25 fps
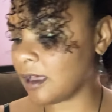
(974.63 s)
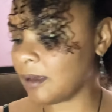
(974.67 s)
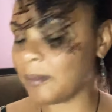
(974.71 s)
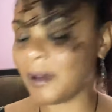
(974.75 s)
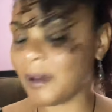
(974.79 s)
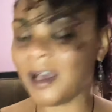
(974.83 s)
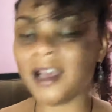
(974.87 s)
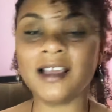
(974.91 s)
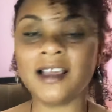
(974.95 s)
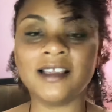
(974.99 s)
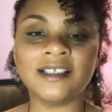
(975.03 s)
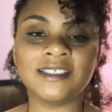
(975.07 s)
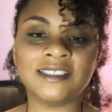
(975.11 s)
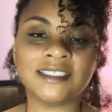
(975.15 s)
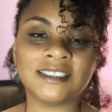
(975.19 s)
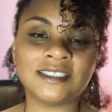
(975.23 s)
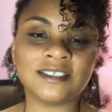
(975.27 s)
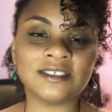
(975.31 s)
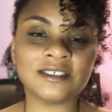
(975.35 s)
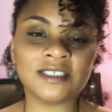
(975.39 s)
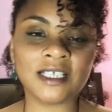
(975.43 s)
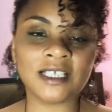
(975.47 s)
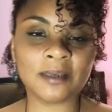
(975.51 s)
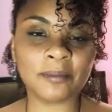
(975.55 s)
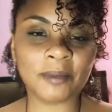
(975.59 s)
I still
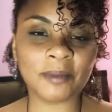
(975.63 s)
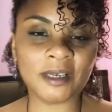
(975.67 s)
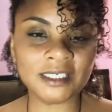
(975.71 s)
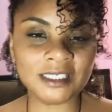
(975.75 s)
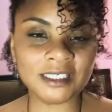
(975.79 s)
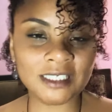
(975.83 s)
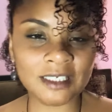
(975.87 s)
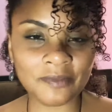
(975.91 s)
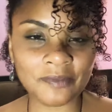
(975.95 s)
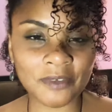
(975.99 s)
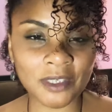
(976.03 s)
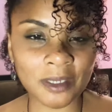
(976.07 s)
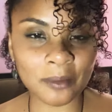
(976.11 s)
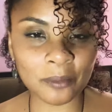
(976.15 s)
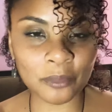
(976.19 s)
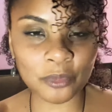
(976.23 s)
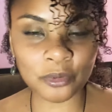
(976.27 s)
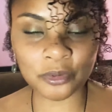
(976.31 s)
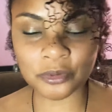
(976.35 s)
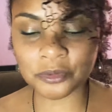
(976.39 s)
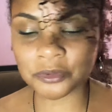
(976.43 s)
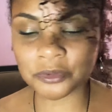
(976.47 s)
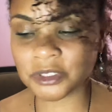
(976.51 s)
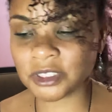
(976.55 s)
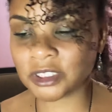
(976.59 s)
like my Deviant
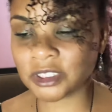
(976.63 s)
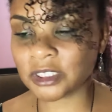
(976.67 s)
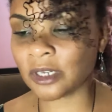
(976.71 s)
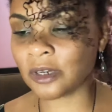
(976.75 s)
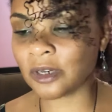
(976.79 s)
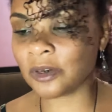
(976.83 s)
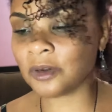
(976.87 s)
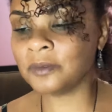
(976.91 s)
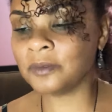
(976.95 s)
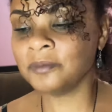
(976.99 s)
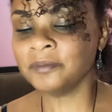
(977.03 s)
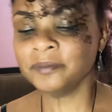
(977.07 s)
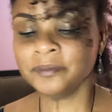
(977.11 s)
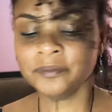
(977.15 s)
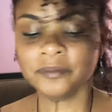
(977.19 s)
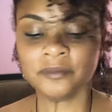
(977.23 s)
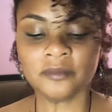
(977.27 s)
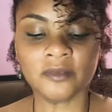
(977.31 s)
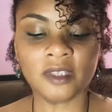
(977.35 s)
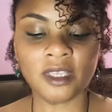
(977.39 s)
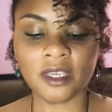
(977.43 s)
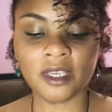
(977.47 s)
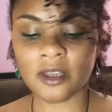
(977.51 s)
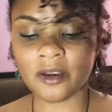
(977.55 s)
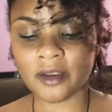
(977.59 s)
Moon, so,
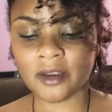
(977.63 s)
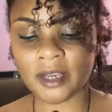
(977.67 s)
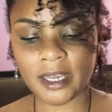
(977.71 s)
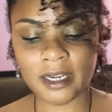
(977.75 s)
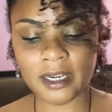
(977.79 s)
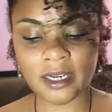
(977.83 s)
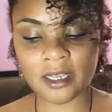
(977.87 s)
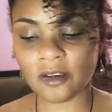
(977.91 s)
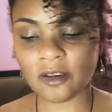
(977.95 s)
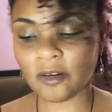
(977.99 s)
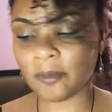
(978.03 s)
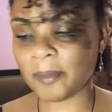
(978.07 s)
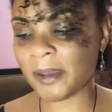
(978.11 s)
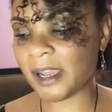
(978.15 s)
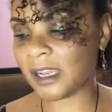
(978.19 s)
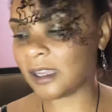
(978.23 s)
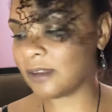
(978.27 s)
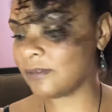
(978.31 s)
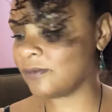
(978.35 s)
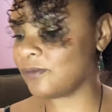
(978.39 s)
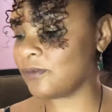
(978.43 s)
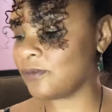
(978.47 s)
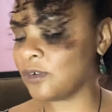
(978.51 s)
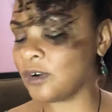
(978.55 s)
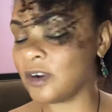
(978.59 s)
you know, kind of go back and
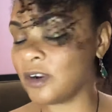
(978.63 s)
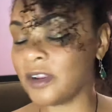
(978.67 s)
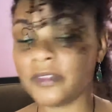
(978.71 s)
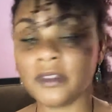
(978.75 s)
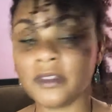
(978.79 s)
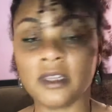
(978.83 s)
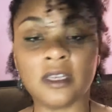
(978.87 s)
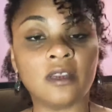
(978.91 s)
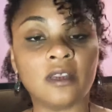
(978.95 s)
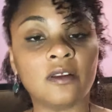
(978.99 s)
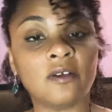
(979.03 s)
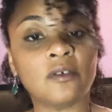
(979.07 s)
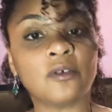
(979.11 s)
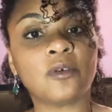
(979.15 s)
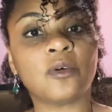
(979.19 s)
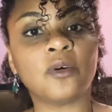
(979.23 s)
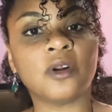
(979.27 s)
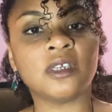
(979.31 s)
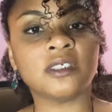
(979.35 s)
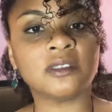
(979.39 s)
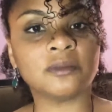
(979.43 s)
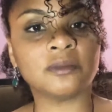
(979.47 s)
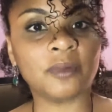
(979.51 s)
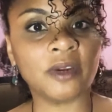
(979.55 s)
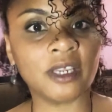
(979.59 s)
forth, and then of
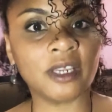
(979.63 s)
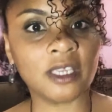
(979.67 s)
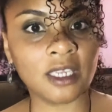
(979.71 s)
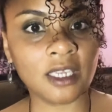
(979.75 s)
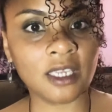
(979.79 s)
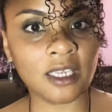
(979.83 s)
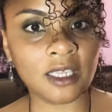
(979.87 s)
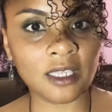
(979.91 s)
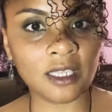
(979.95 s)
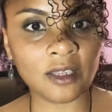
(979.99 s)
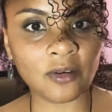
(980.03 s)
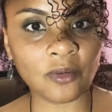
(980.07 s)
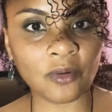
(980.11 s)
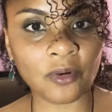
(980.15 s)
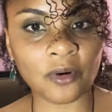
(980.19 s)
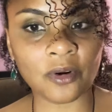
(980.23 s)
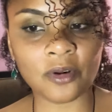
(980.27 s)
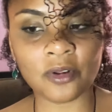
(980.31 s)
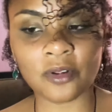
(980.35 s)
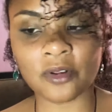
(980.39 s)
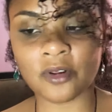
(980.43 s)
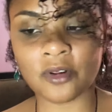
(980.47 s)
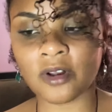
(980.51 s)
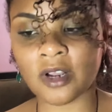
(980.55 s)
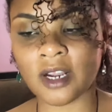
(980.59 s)
course breaking in the
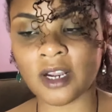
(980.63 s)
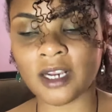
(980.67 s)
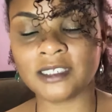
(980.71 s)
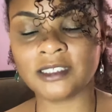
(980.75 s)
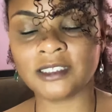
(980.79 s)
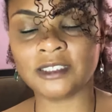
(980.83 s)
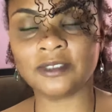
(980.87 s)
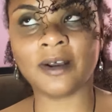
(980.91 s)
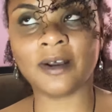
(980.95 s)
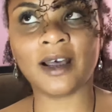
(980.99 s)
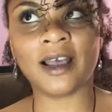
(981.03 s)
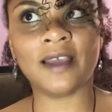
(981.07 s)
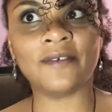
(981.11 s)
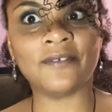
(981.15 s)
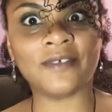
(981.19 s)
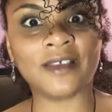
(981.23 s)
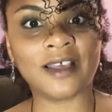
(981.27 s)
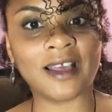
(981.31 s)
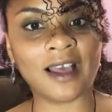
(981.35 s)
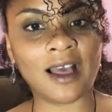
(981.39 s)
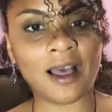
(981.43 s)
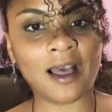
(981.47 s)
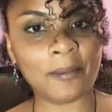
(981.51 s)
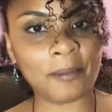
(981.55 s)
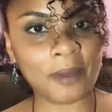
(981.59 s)
oracle cards. So I've
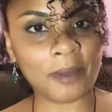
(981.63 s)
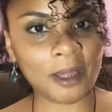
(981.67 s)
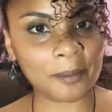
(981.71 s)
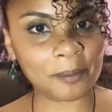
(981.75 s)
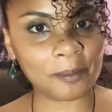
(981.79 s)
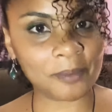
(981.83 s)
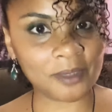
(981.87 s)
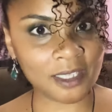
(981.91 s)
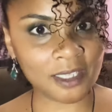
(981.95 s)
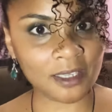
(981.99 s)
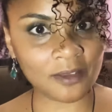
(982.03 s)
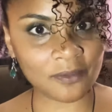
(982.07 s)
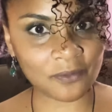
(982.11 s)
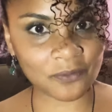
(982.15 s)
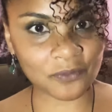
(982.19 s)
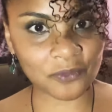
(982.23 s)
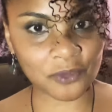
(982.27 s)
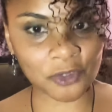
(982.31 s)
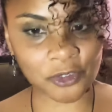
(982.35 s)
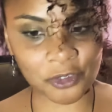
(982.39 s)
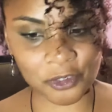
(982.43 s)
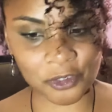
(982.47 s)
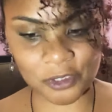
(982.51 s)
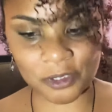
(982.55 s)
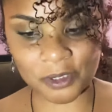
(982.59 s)
got my plate
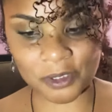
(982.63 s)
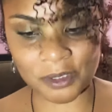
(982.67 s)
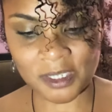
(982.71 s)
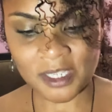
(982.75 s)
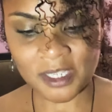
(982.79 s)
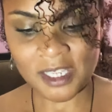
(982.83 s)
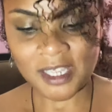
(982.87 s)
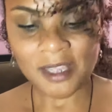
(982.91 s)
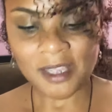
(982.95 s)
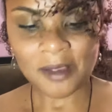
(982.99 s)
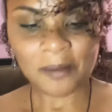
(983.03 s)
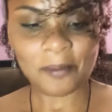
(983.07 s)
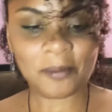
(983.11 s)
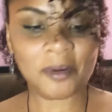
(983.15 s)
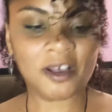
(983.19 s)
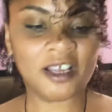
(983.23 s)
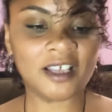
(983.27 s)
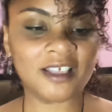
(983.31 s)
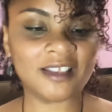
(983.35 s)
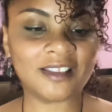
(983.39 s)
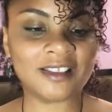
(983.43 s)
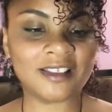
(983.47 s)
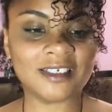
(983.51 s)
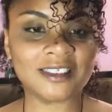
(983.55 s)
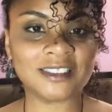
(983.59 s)
full,
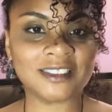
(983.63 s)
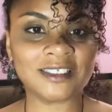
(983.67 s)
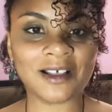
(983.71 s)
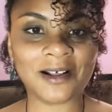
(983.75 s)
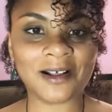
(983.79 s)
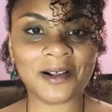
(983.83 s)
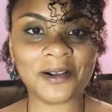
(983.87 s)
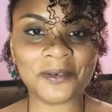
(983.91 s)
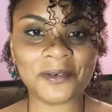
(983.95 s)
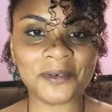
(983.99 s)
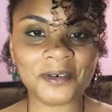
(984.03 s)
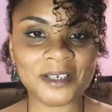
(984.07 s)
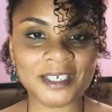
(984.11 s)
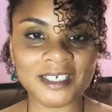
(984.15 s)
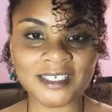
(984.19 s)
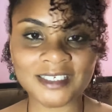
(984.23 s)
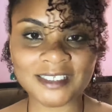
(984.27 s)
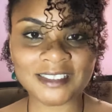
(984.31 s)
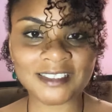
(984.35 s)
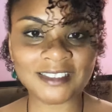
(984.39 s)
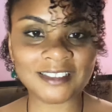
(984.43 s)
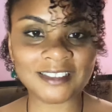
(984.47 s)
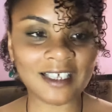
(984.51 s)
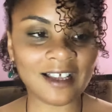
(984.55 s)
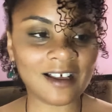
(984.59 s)
but there's
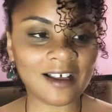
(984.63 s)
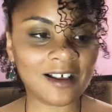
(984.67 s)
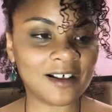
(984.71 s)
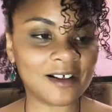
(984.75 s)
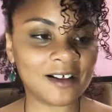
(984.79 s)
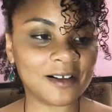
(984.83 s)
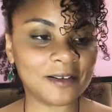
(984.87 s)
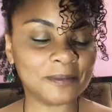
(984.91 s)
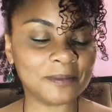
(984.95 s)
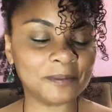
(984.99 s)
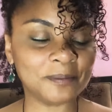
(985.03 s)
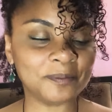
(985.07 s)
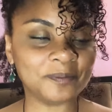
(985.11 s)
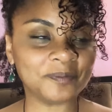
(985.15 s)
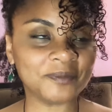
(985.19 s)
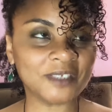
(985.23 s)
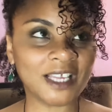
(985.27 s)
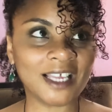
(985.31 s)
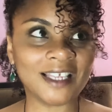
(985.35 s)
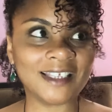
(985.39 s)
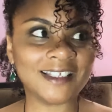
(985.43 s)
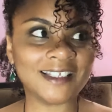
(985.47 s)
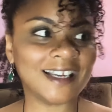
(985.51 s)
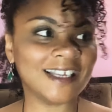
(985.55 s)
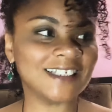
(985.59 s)
always
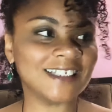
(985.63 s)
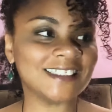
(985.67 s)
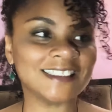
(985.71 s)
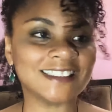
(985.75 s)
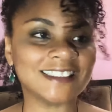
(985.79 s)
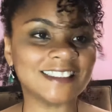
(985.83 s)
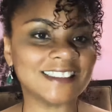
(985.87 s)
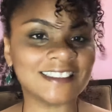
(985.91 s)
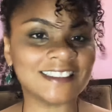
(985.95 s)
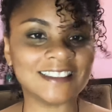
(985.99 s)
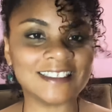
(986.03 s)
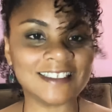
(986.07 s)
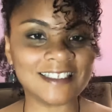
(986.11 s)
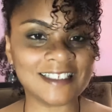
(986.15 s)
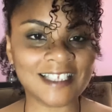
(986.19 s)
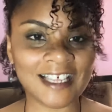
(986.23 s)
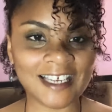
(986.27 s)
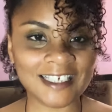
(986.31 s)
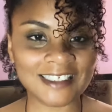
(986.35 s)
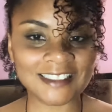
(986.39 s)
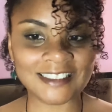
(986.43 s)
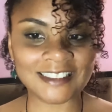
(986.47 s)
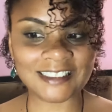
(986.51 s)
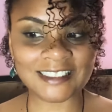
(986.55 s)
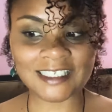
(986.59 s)
I just like
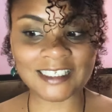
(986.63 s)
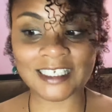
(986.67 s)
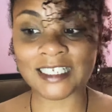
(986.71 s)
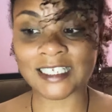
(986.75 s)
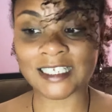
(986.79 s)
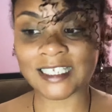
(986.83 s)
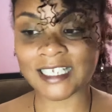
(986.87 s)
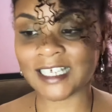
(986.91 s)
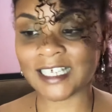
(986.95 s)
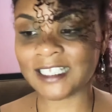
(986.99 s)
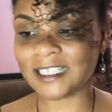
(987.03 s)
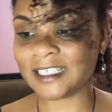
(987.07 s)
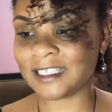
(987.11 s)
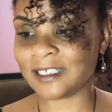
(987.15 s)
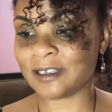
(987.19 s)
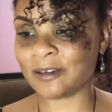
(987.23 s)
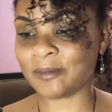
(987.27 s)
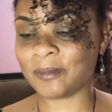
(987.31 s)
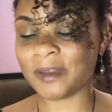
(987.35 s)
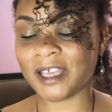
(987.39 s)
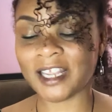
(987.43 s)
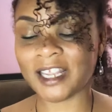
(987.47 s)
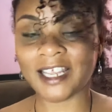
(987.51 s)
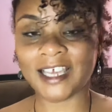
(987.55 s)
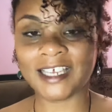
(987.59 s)
to collect them.
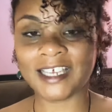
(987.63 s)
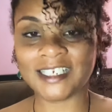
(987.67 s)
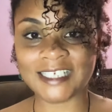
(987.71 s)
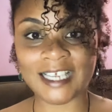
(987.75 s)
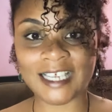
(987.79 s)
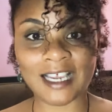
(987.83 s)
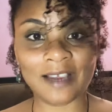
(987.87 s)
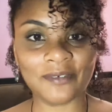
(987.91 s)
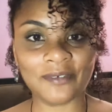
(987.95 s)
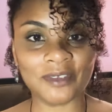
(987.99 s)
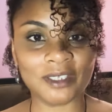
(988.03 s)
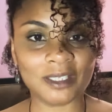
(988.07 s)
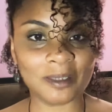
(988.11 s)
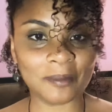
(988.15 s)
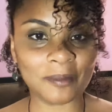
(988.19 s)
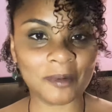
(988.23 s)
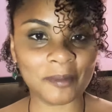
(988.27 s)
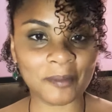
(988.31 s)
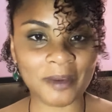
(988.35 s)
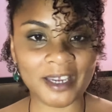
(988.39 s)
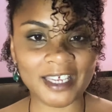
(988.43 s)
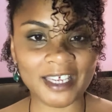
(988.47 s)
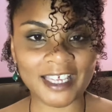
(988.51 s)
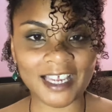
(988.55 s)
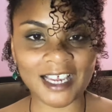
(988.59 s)
I liked having them in
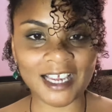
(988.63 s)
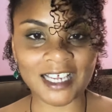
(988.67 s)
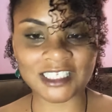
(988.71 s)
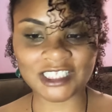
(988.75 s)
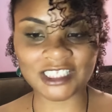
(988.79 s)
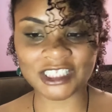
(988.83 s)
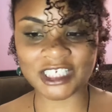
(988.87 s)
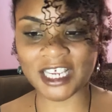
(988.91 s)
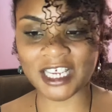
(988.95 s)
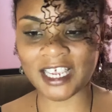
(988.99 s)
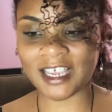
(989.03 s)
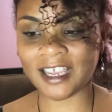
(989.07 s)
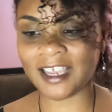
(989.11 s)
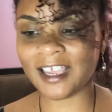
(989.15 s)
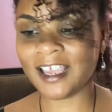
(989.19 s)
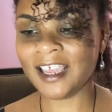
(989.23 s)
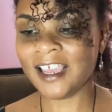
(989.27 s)
my cache,